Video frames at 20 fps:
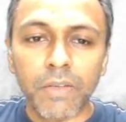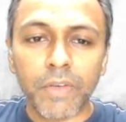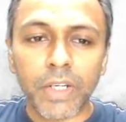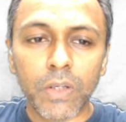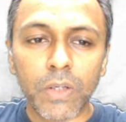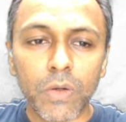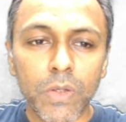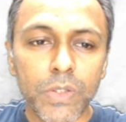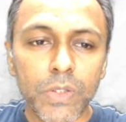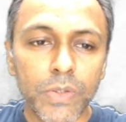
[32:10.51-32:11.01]
We
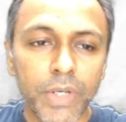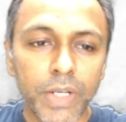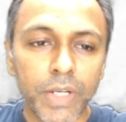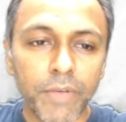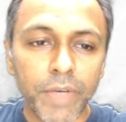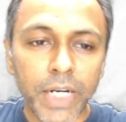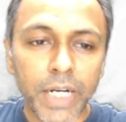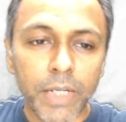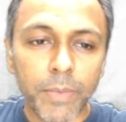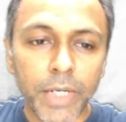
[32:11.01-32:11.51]
can also
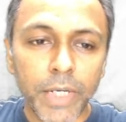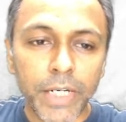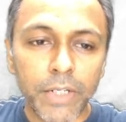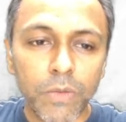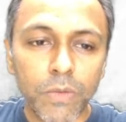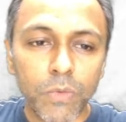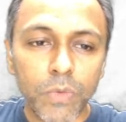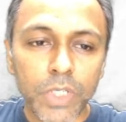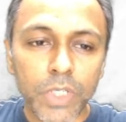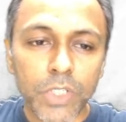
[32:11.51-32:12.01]
divide by
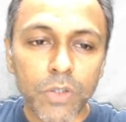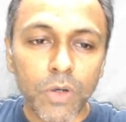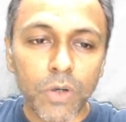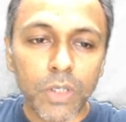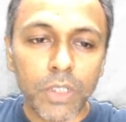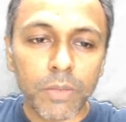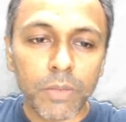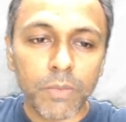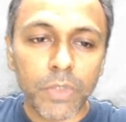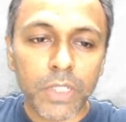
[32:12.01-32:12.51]
2 as
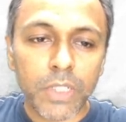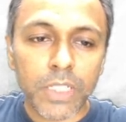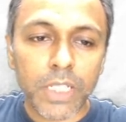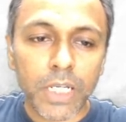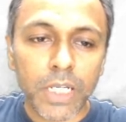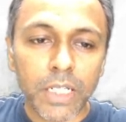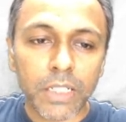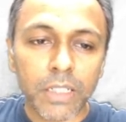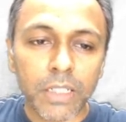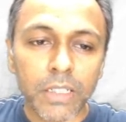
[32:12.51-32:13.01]
all
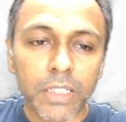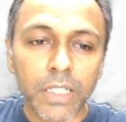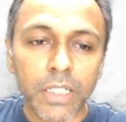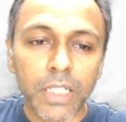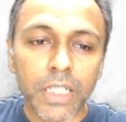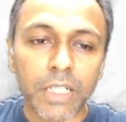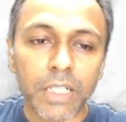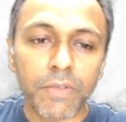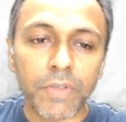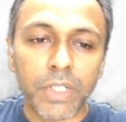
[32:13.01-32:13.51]
numbers are
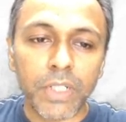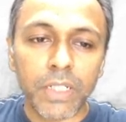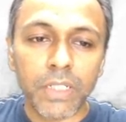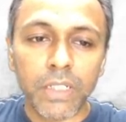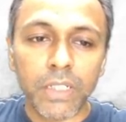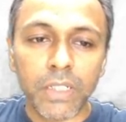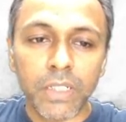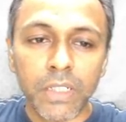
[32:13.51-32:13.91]
even.